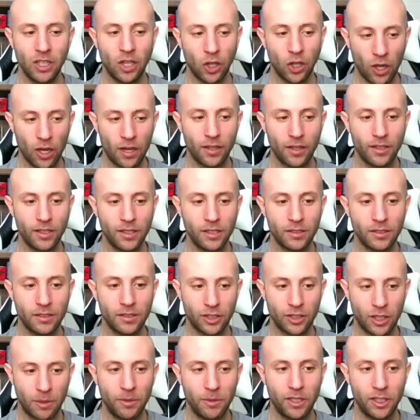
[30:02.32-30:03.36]

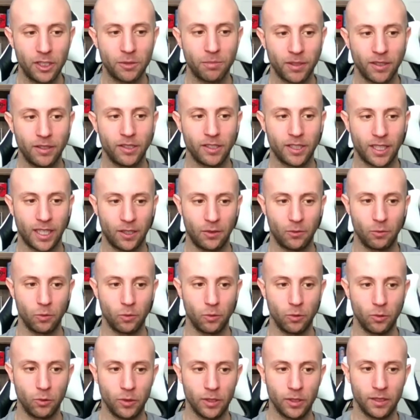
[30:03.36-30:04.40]
some of these players had
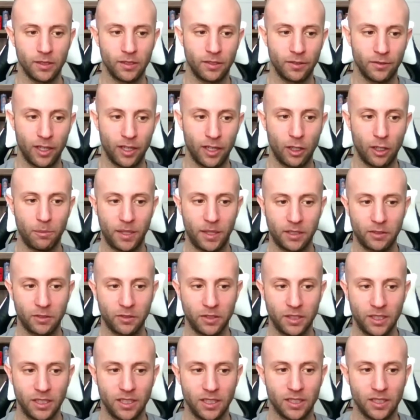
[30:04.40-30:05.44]
ruined developmental
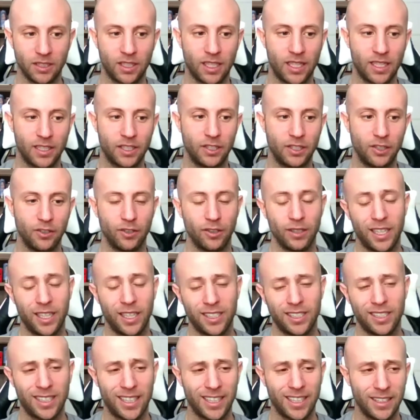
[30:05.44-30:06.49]
seasons last year, or
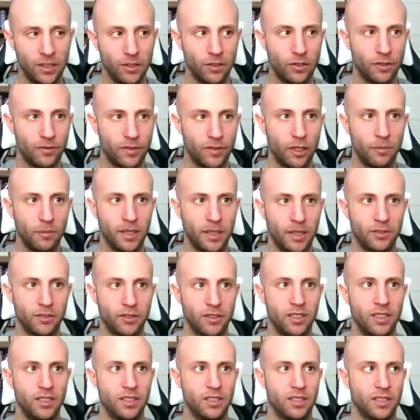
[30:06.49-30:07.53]
less than ideal developmental
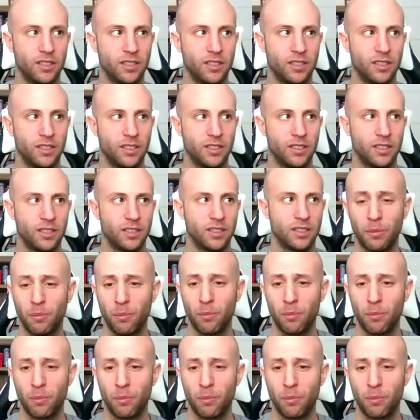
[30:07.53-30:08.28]
seasons last year.